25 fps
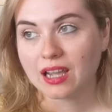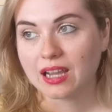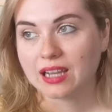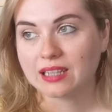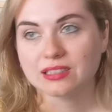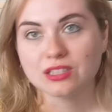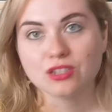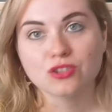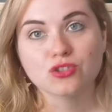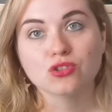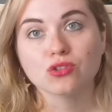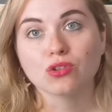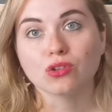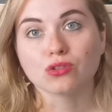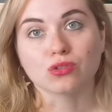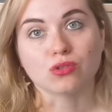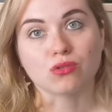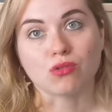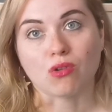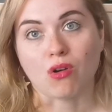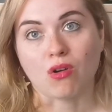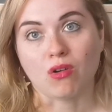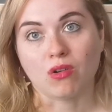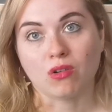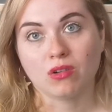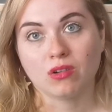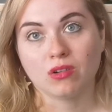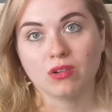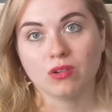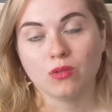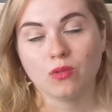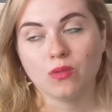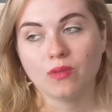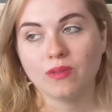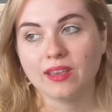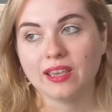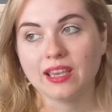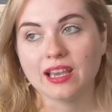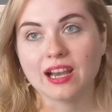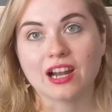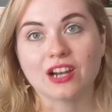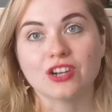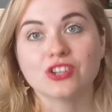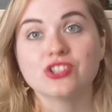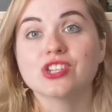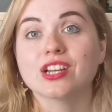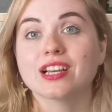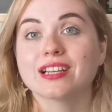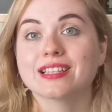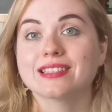and it's not wrong. We
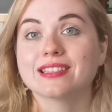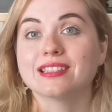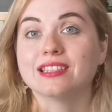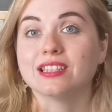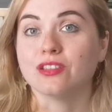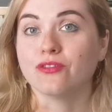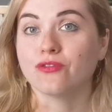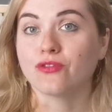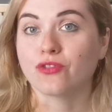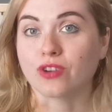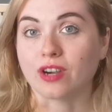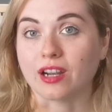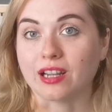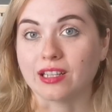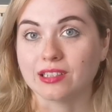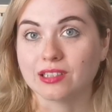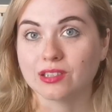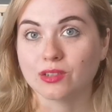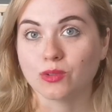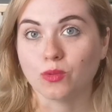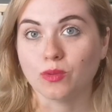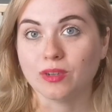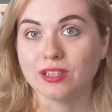are just different.